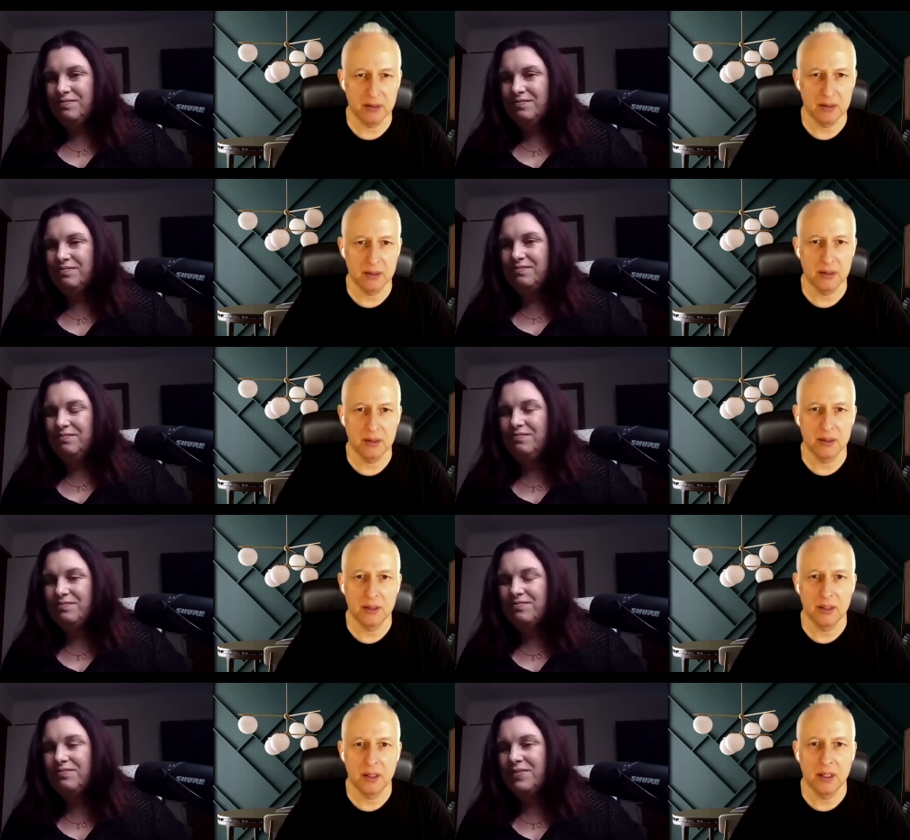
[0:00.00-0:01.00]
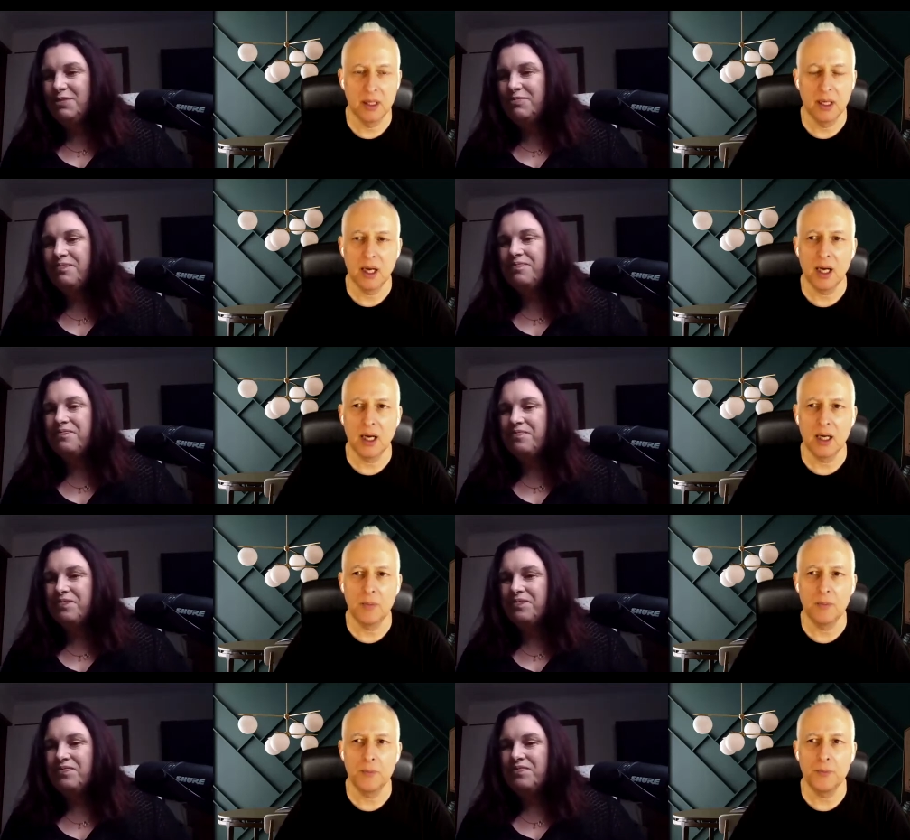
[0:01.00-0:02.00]
Speaker 1: Mm-hmm. Yep.
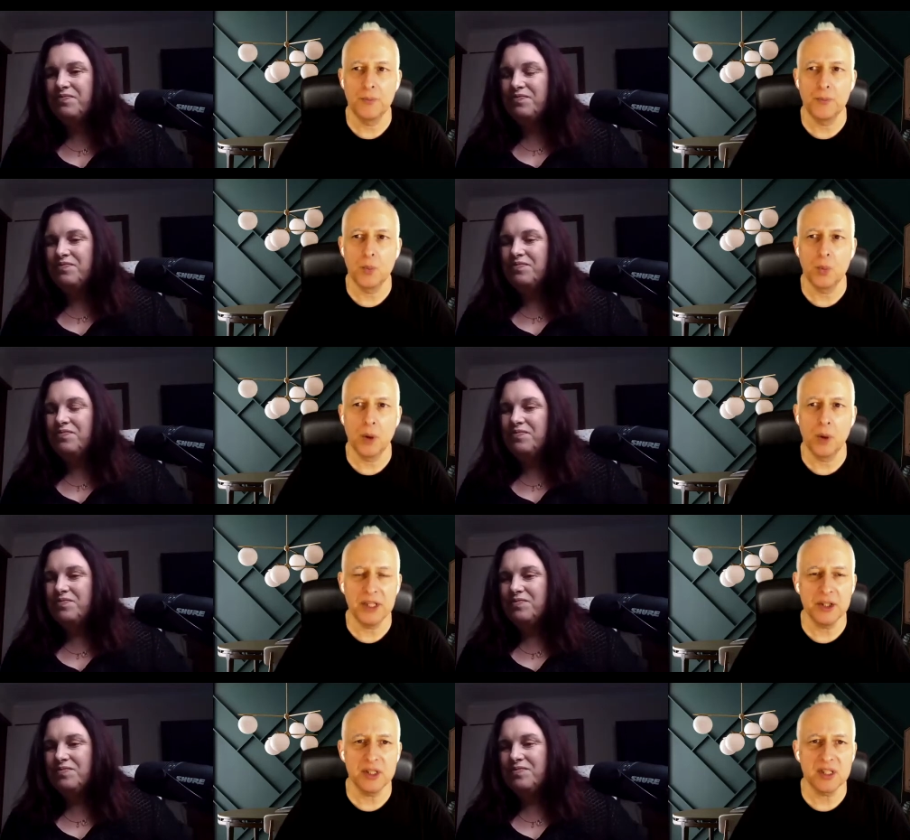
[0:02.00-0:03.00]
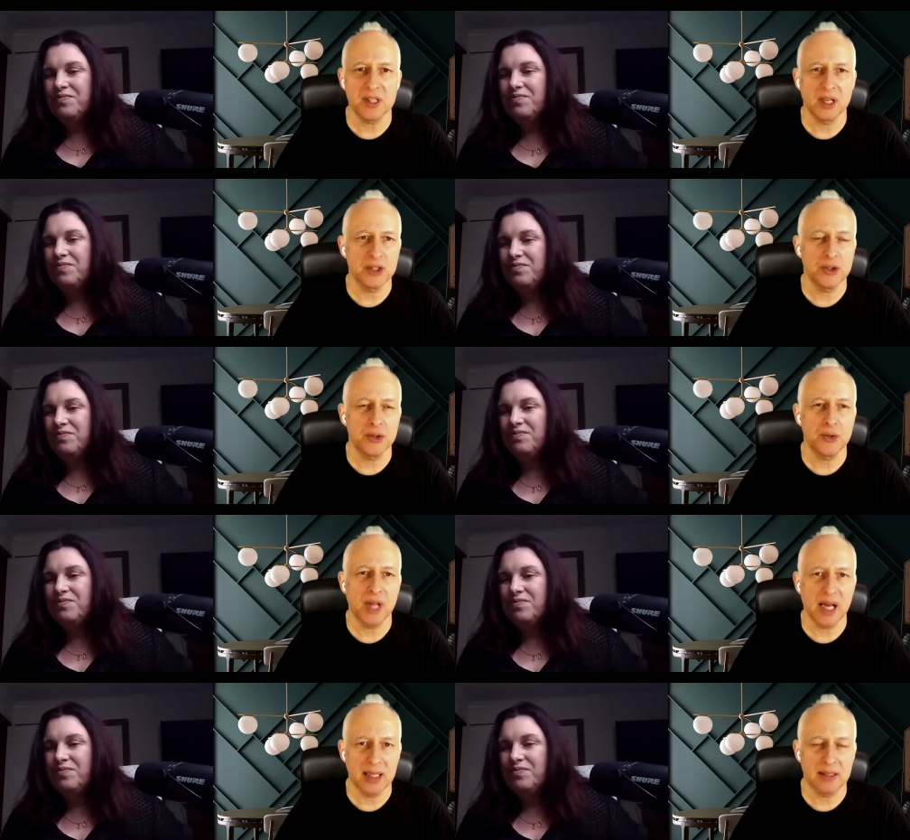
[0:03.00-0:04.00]
Um, what made you decide to do
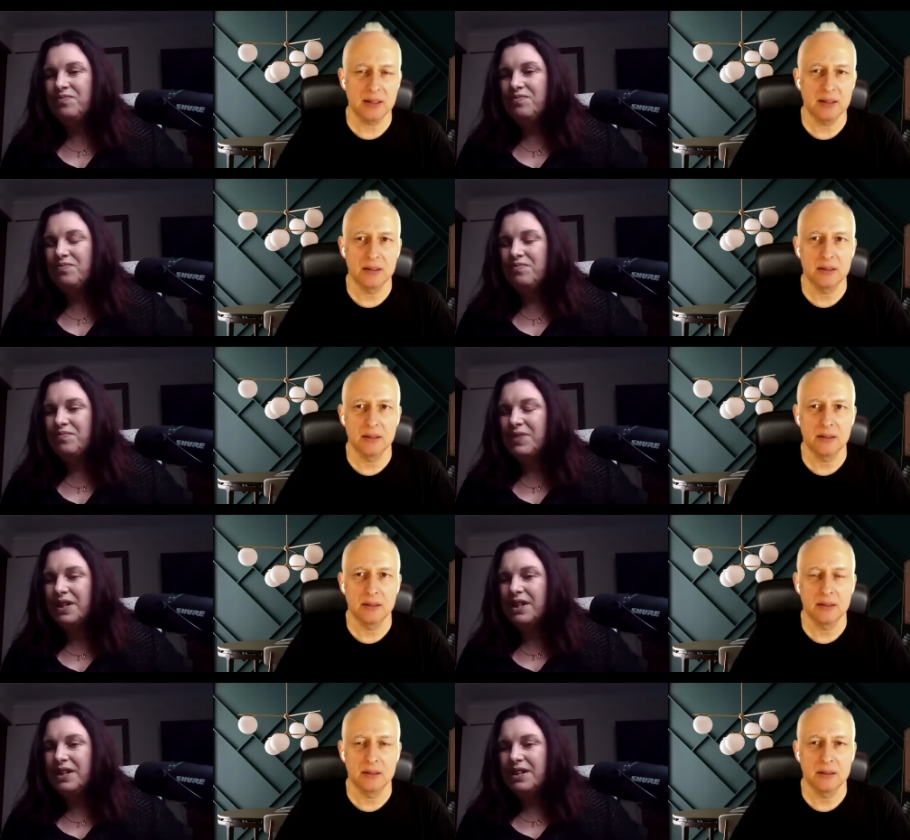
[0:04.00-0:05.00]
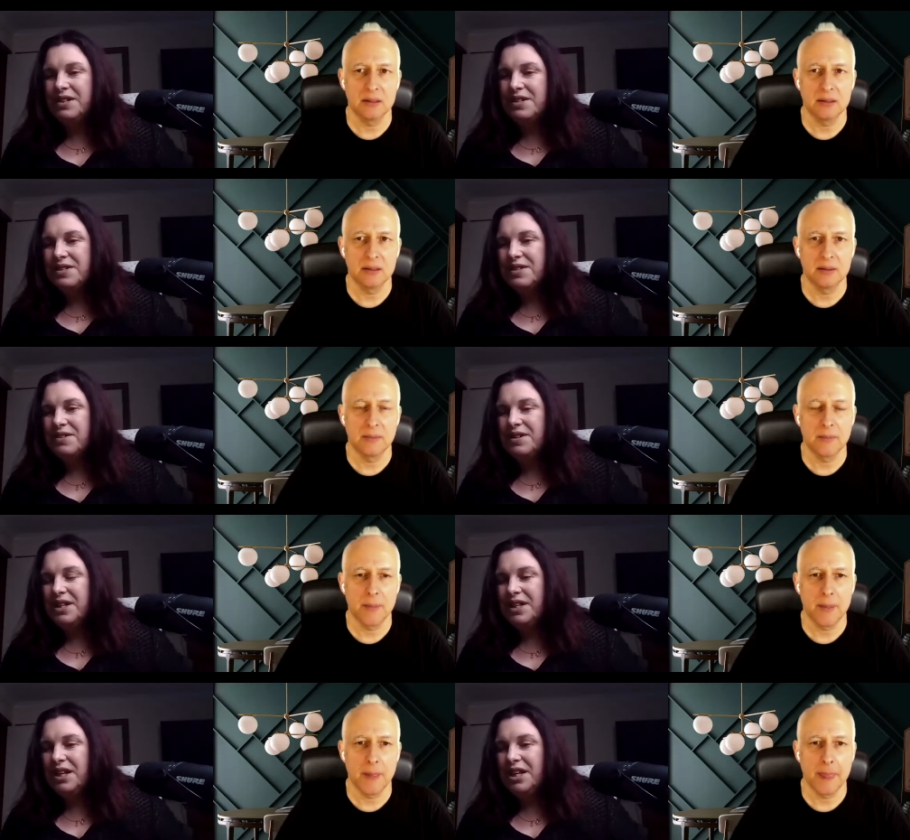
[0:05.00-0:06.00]
that?
Speaker 2: So
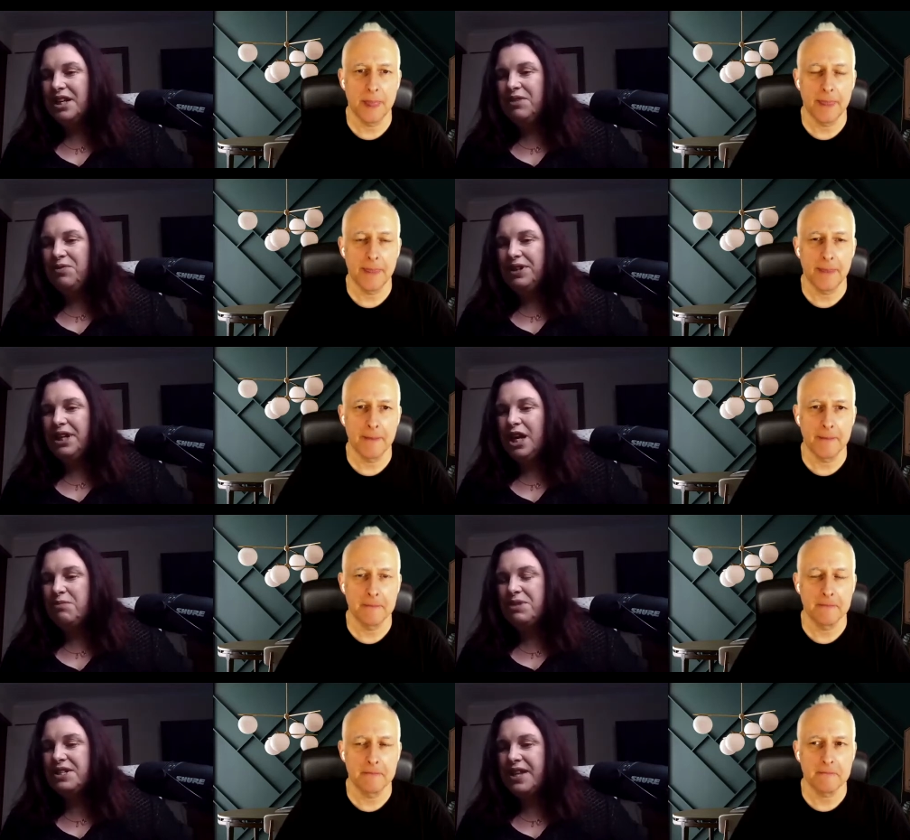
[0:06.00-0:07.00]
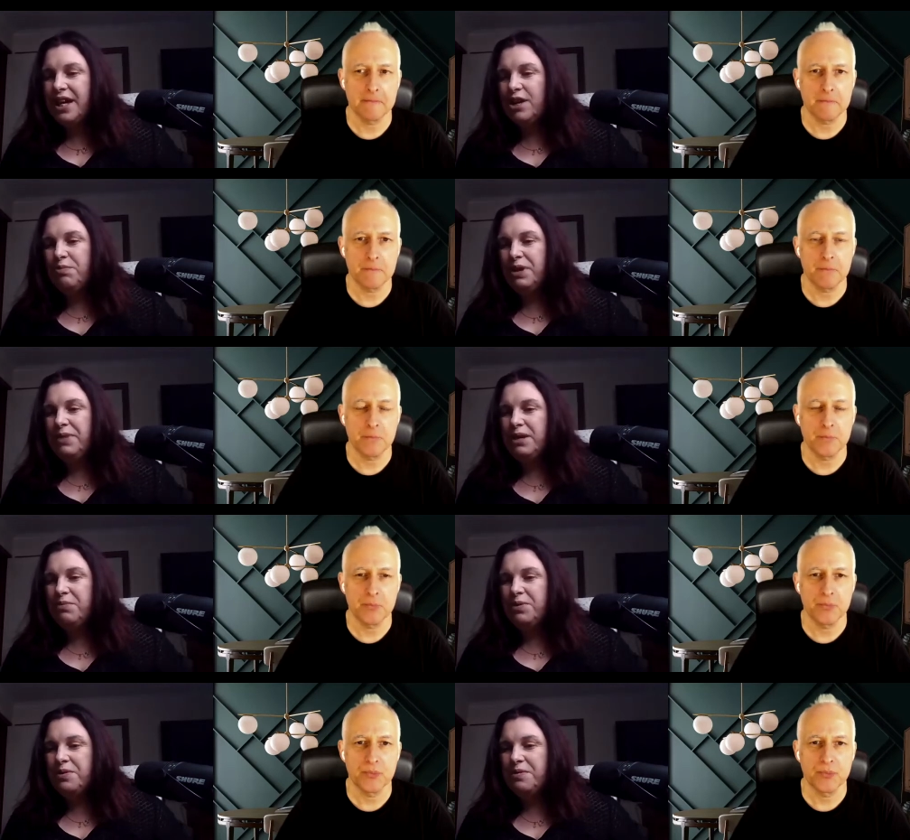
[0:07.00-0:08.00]
it, it really came into that helping
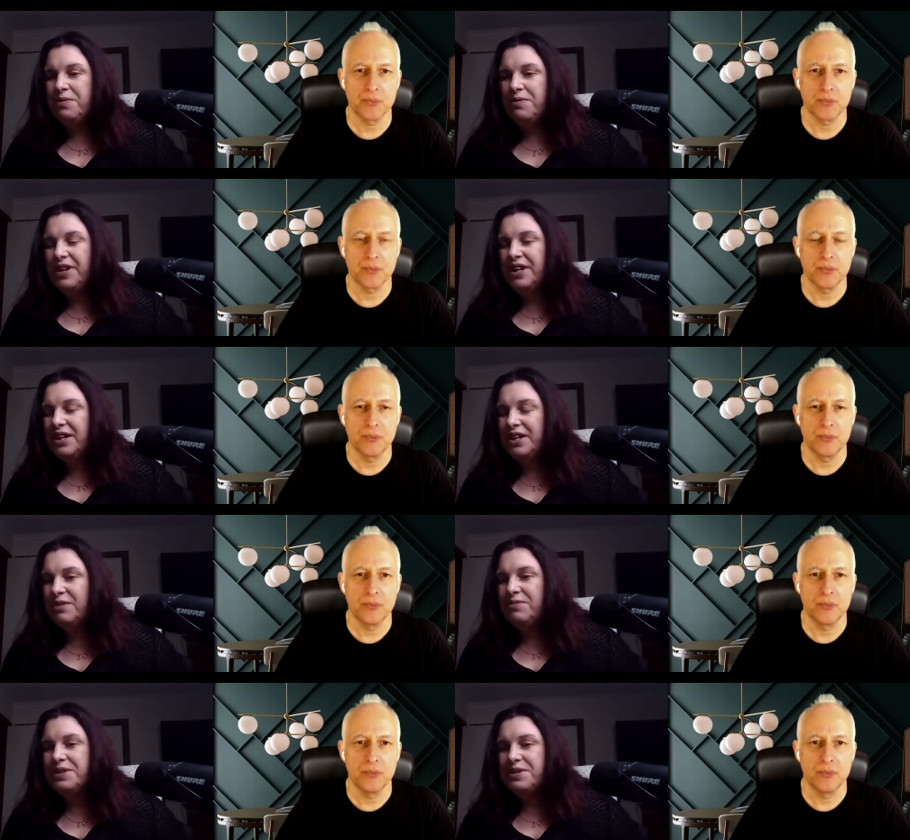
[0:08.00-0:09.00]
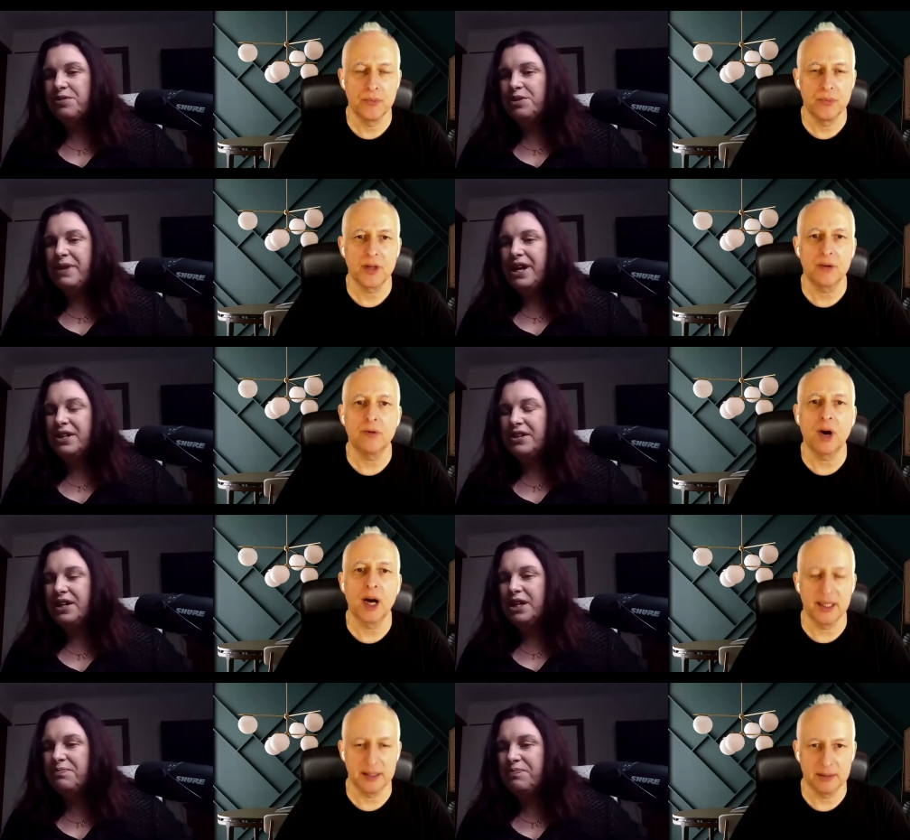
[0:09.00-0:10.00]
people thing. It was all about,
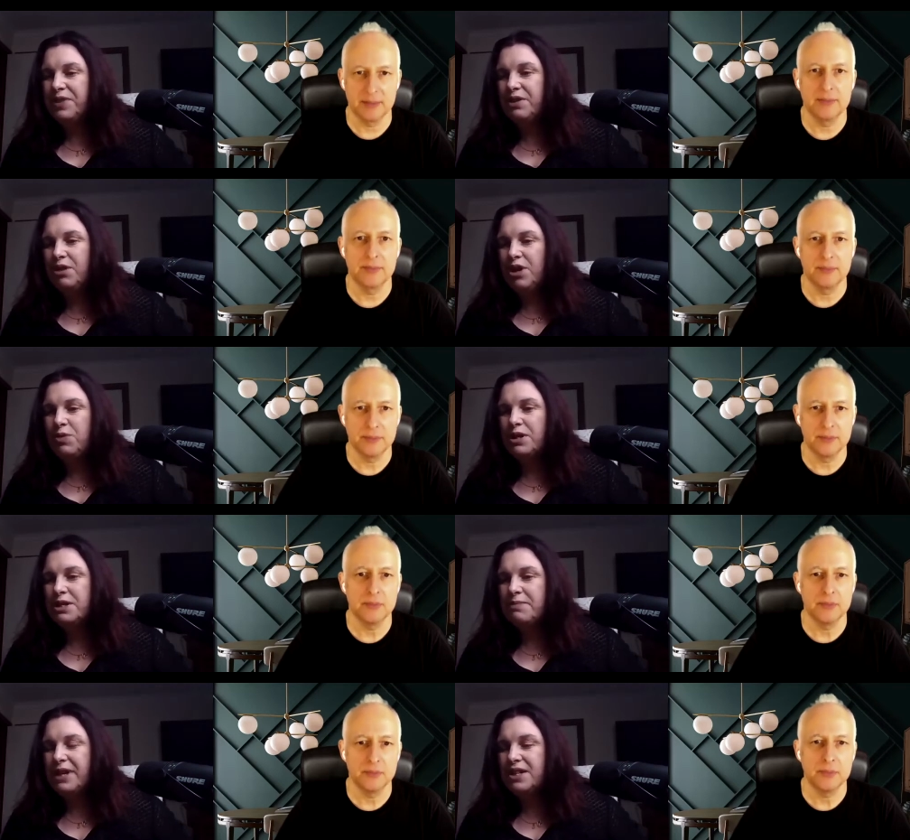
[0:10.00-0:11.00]
right. um, you know, I wanted to make a